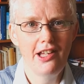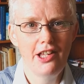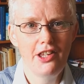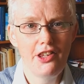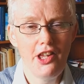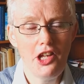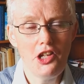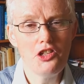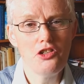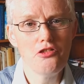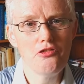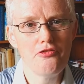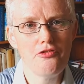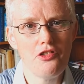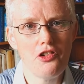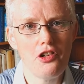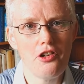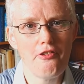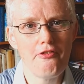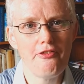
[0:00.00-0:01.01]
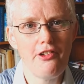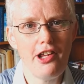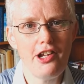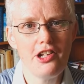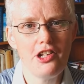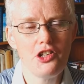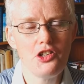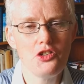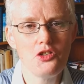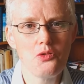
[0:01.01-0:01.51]
Thank you for
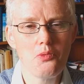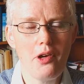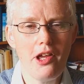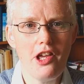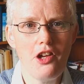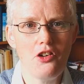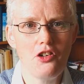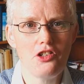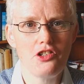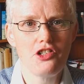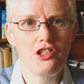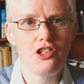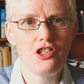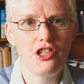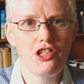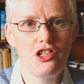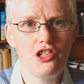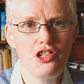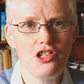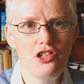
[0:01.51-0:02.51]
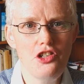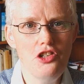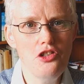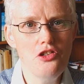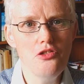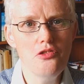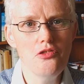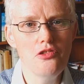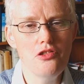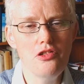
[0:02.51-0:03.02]
finding your way onto this
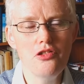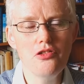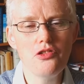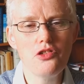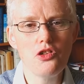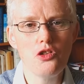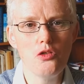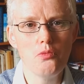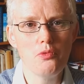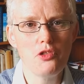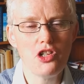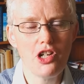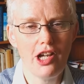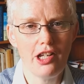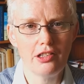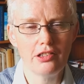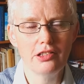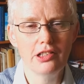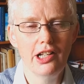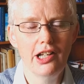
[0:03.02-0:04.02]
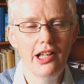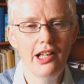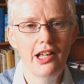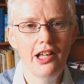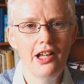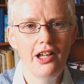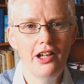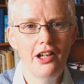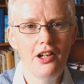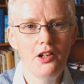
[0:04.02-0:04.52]
new YouTube channel,
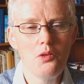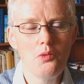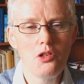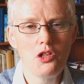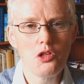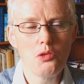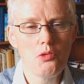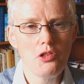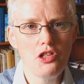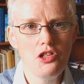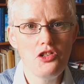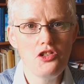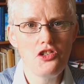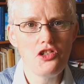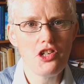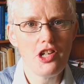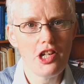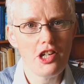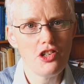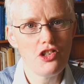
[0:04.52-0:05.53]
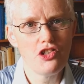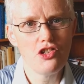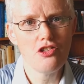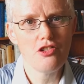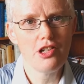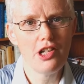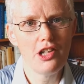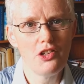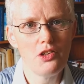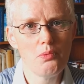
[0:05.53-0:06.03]
which we're using
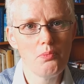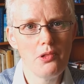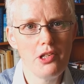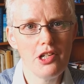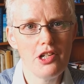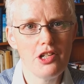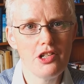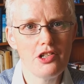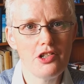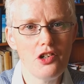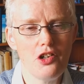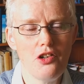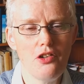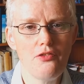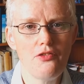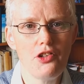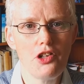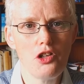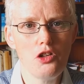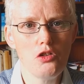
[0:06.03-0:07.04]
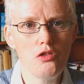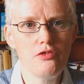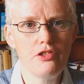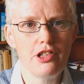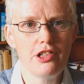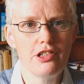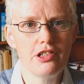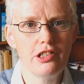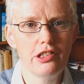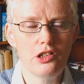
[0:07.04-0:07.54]
during the period of the
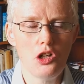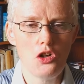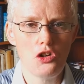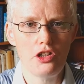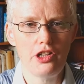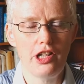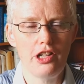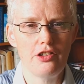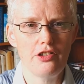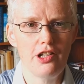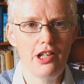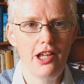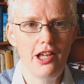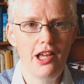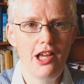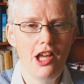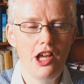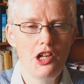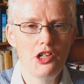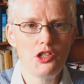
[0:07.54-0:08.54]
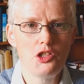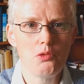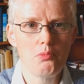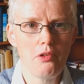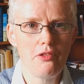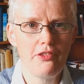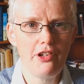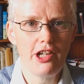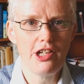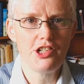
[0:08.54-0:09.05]
COVID lockdown to
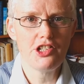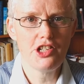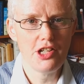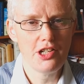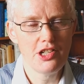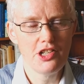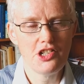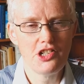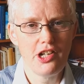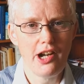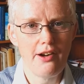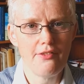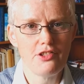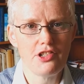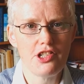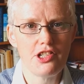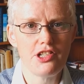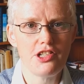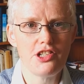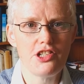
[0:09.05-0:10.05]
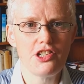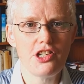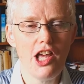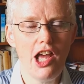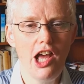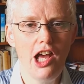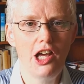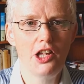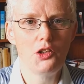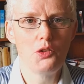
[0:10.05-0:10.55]
provide Sunday services
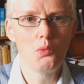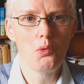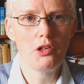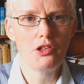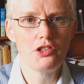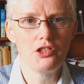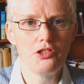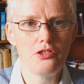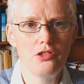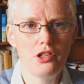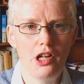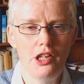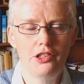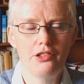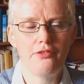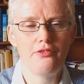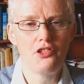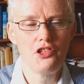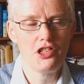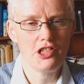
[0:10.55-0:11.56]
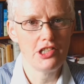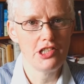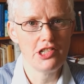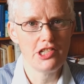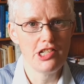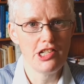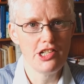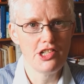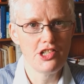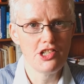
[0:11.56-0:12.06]
and one or two other
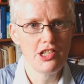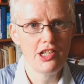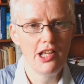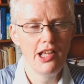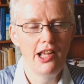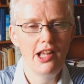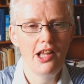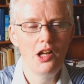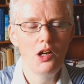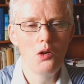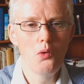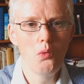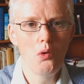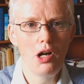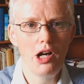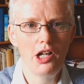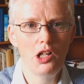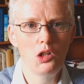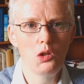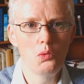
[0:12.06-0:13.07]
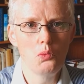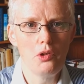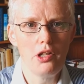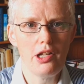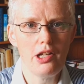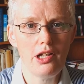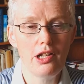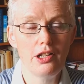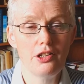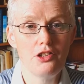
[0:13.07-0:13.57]
facilities while we
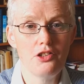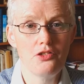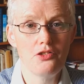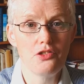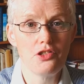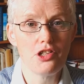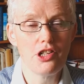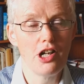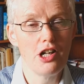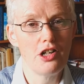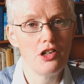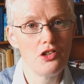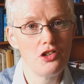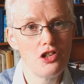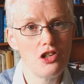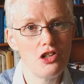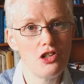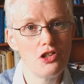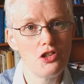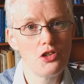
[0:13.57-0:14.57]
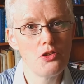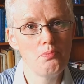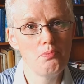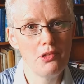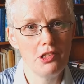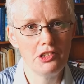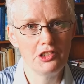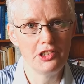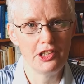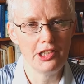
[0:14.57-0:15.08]
can't use our church
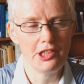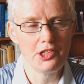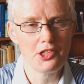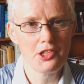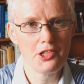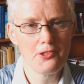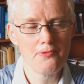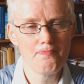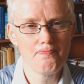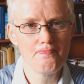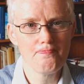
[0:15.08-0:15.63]
buildings.